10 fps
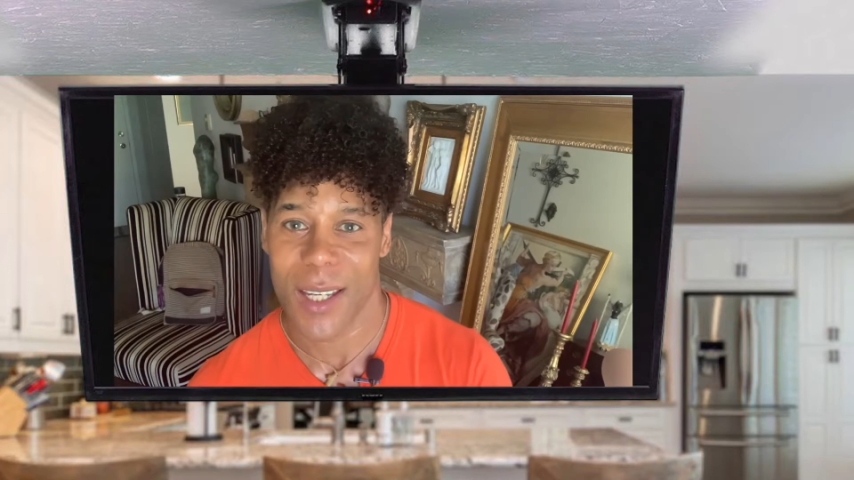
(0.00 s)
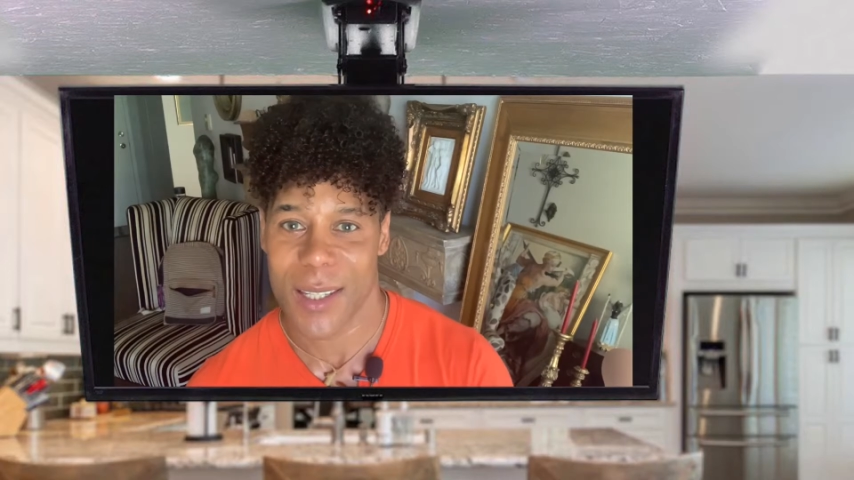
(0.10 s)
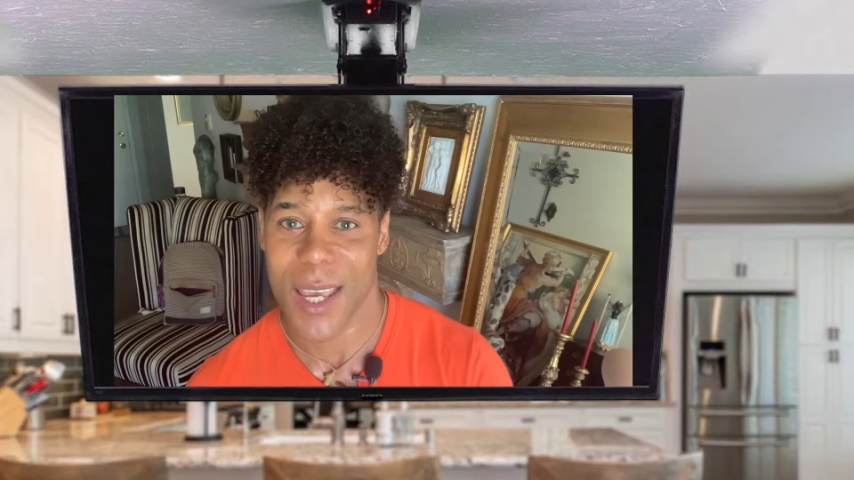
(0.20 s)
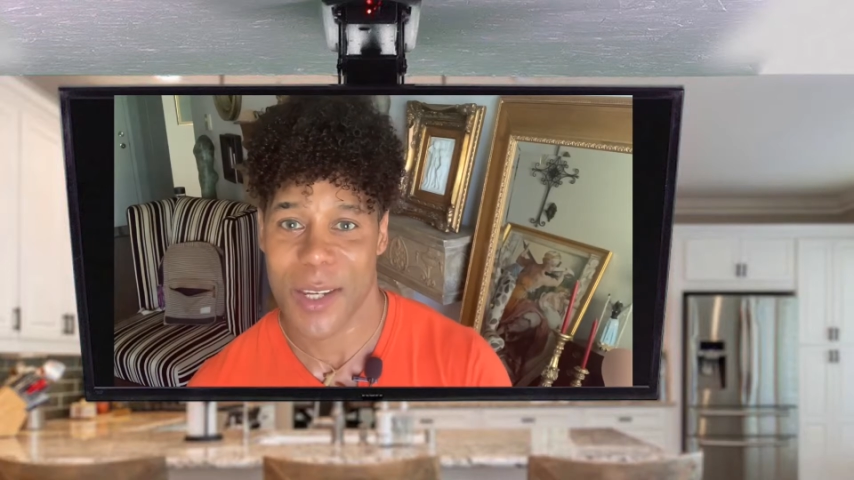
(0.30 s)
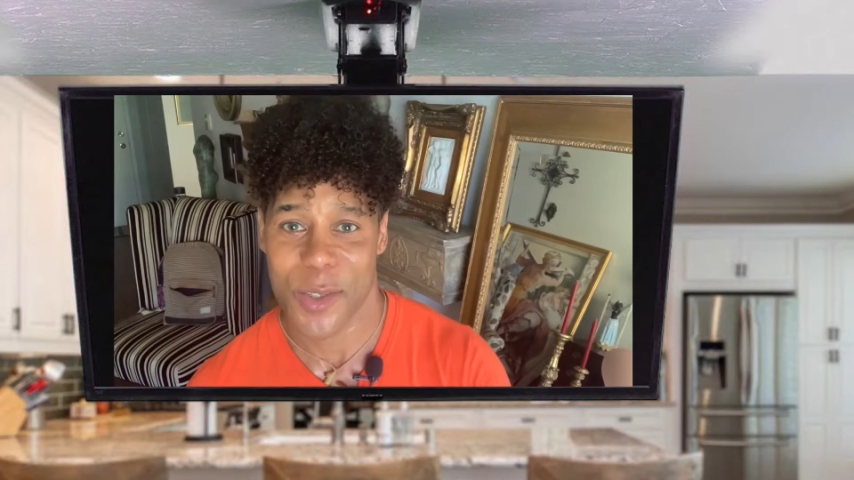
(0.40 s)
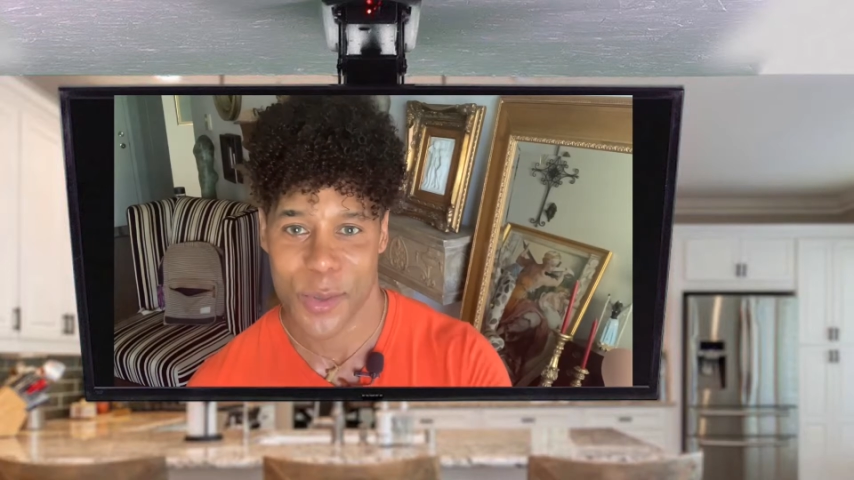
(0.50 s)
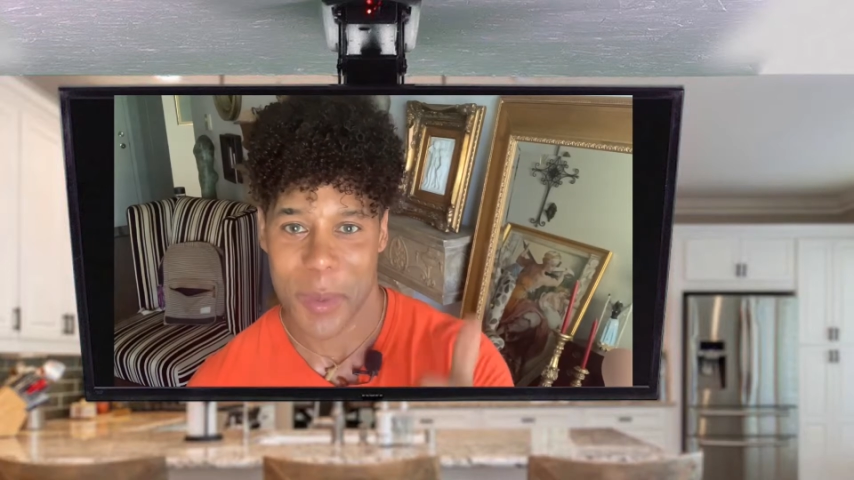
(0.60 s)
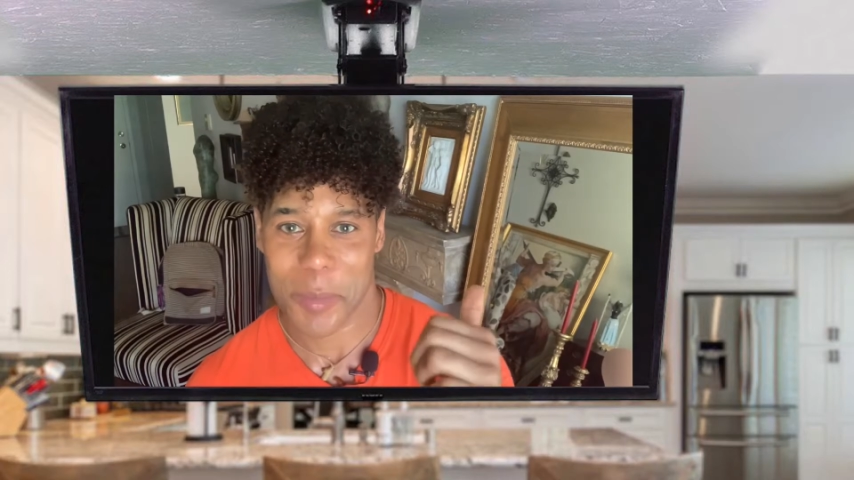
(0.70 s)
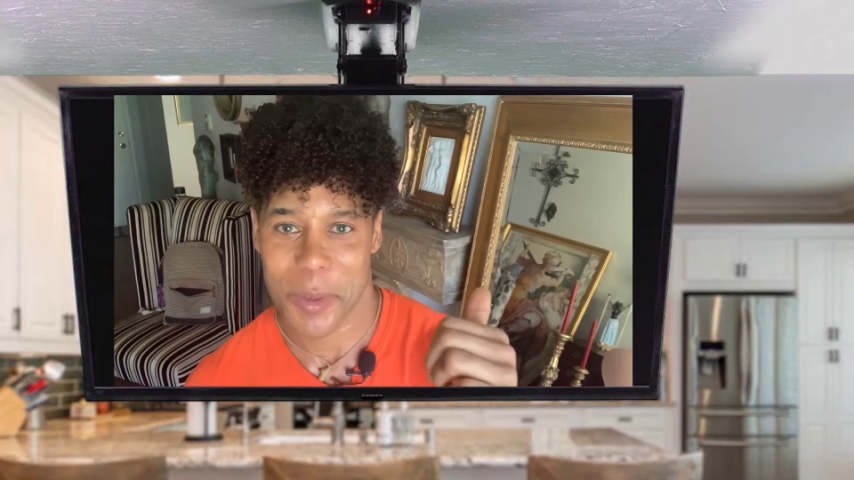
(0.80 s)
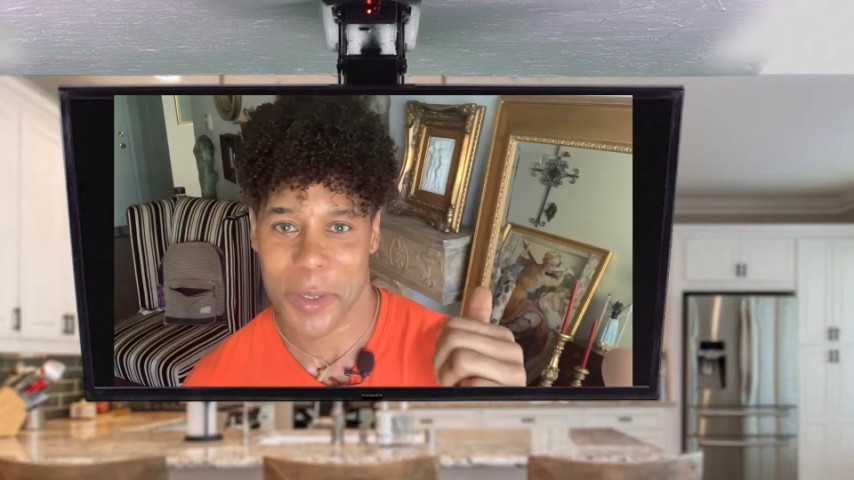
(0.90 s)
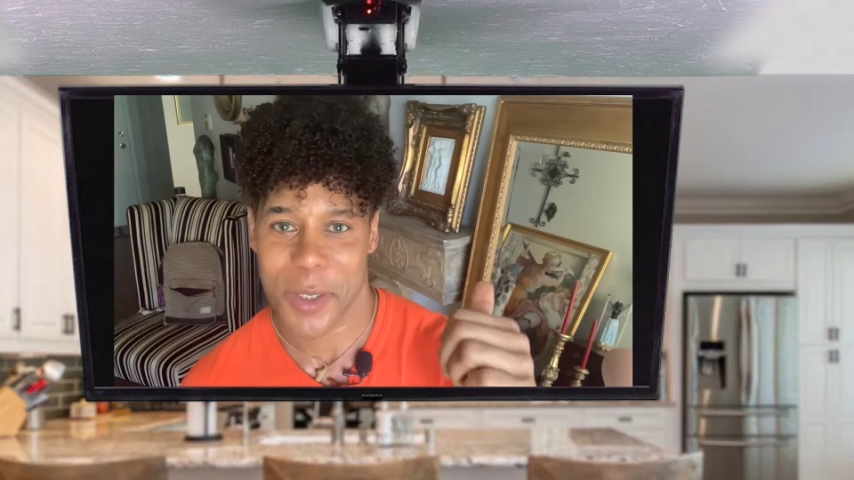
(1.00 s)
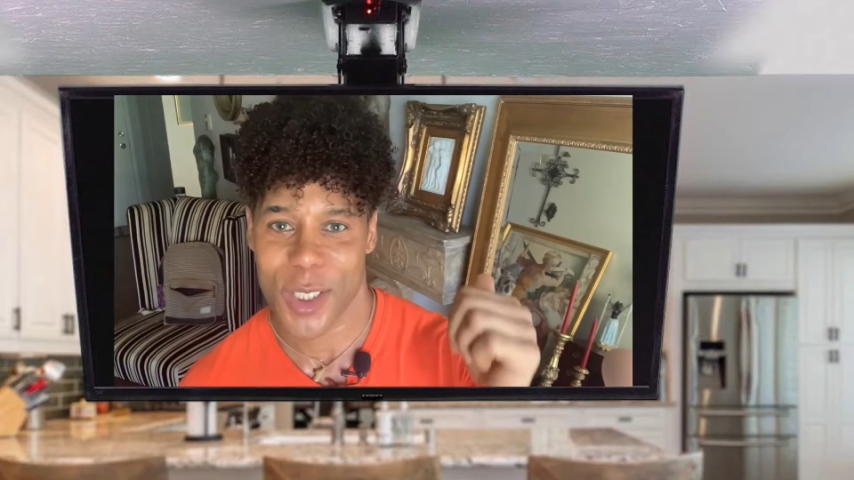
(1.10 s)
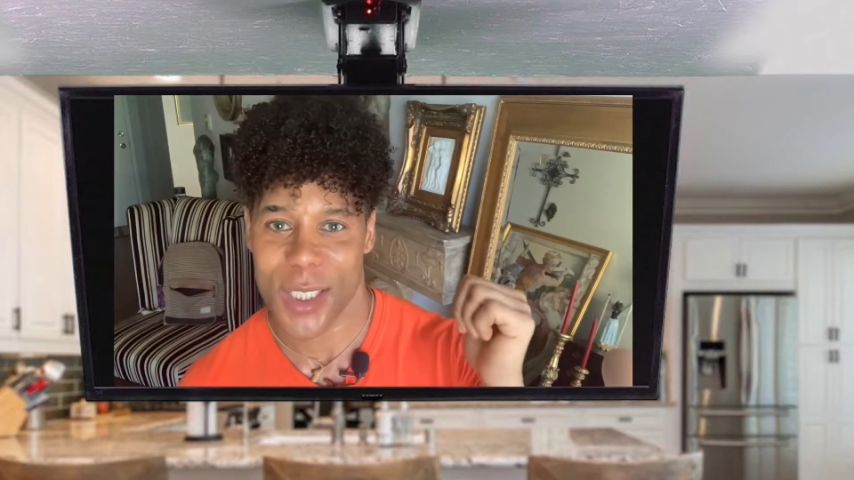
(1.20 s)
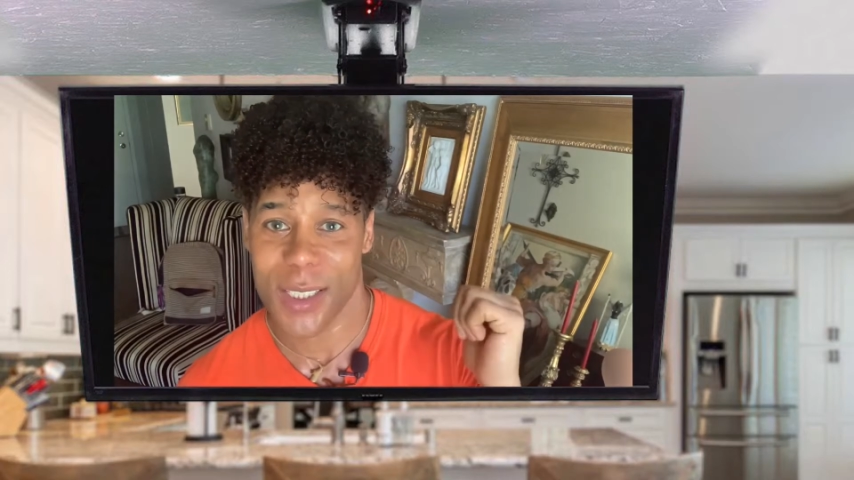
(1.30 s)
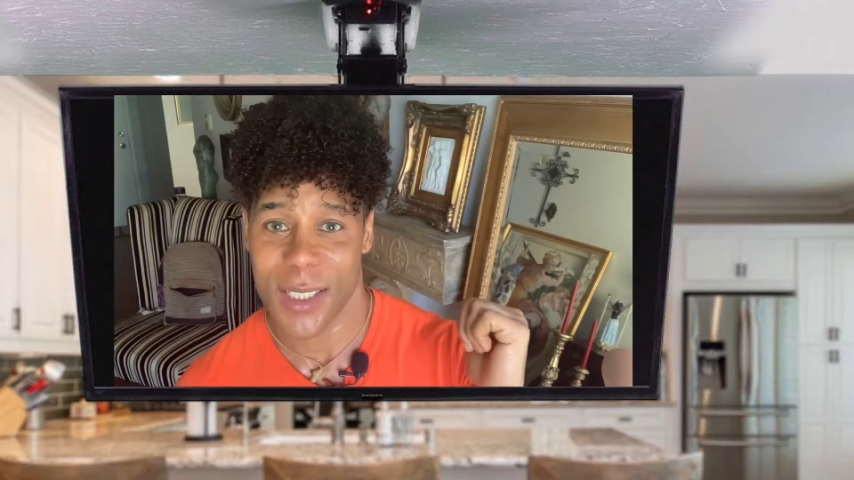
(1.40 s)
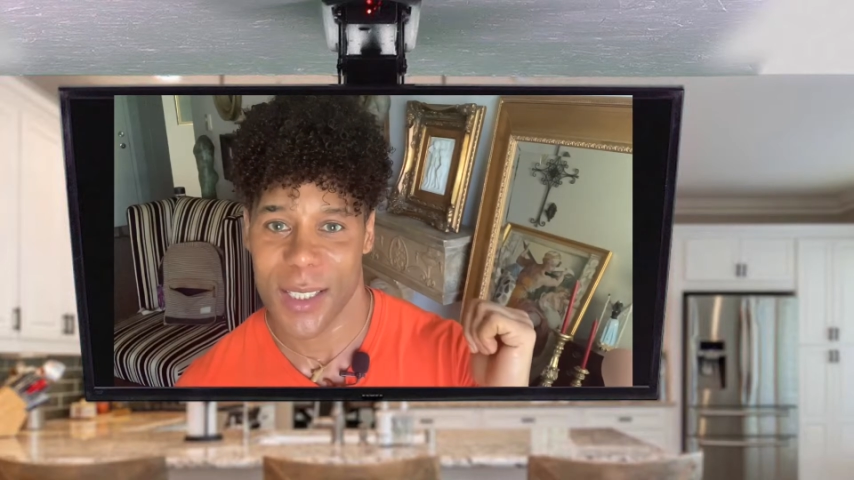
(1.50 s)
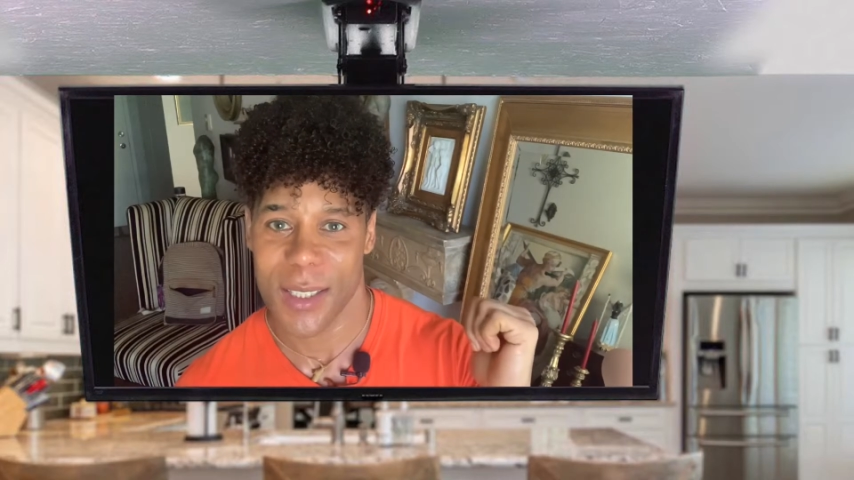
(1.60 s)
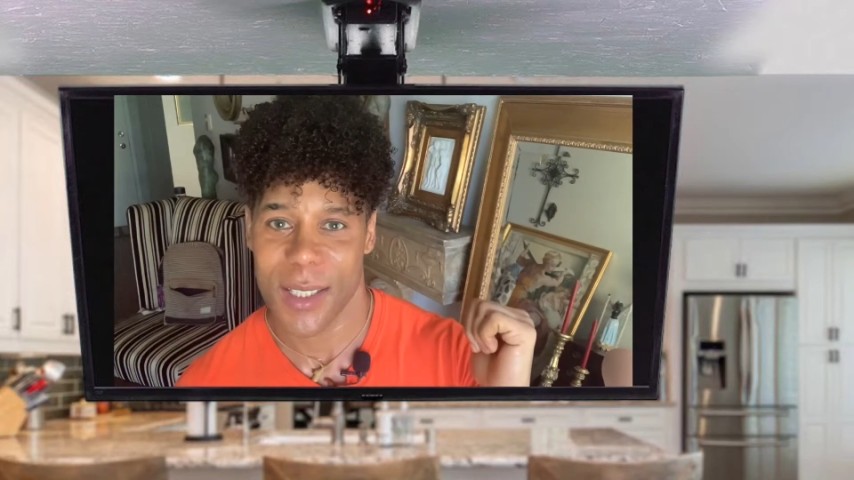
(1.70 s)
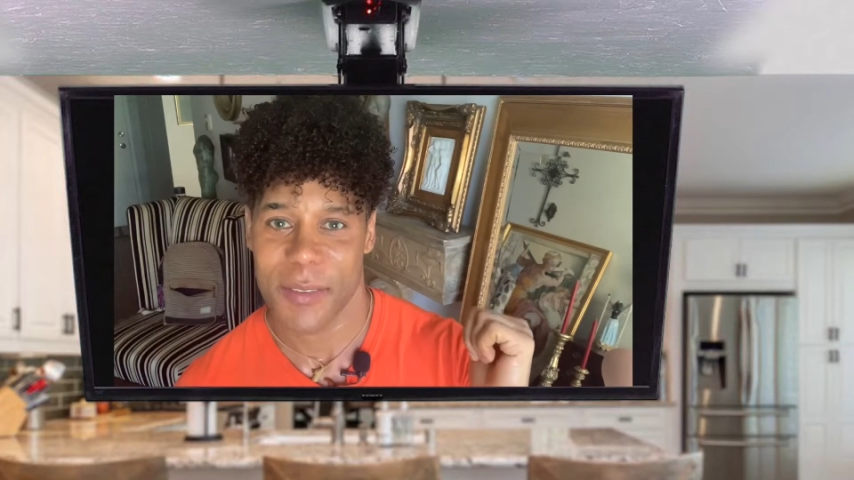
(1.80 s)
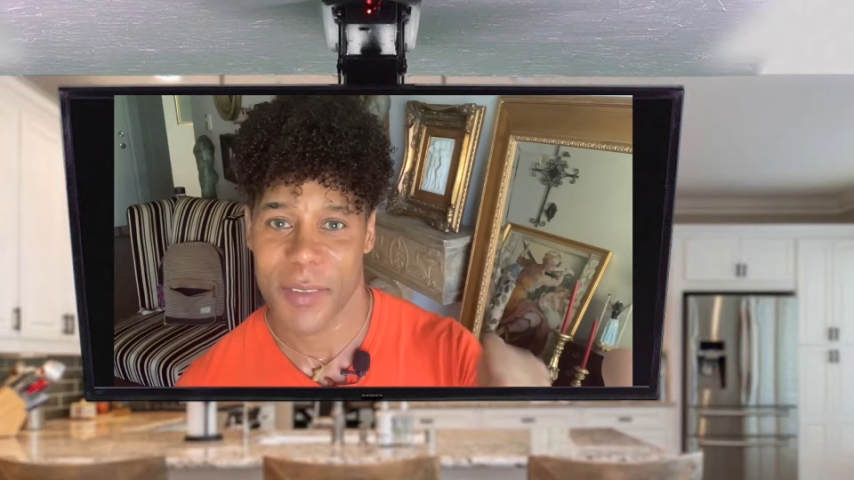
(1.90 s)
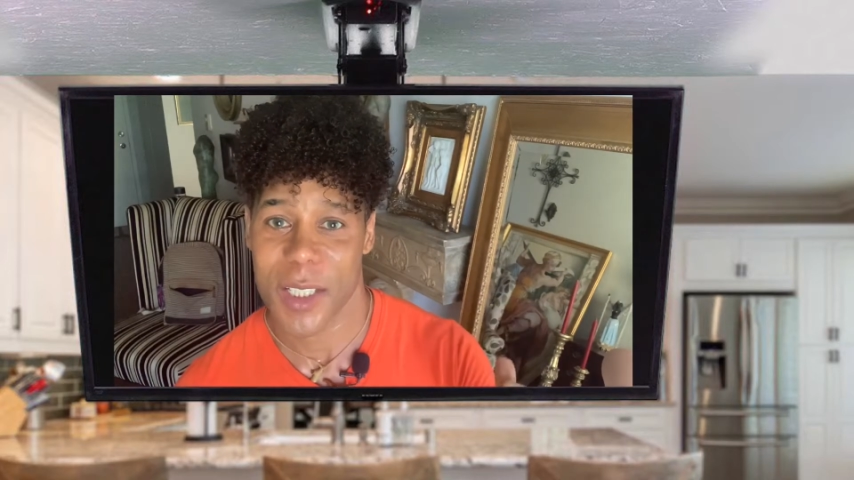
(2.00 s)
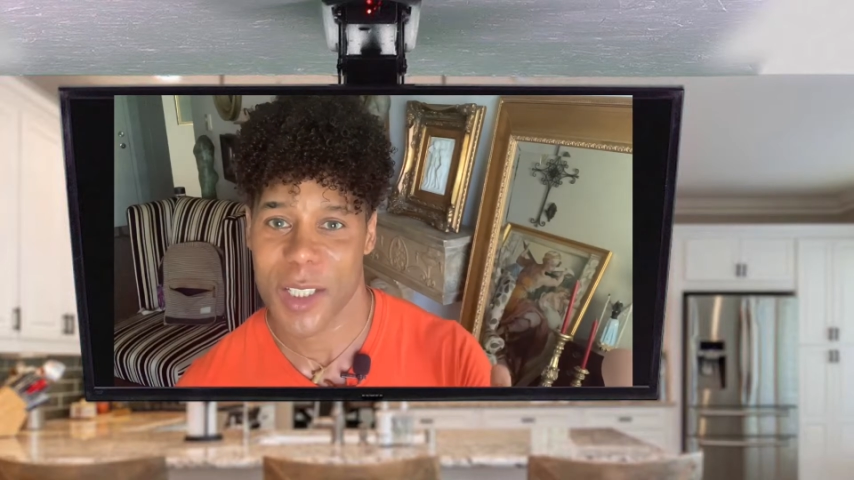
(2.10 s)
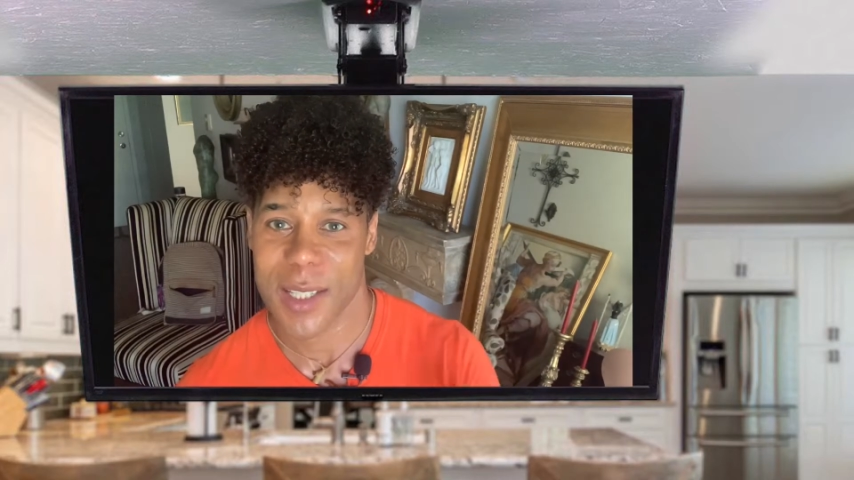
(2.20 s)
Yes, remember she did the Finnish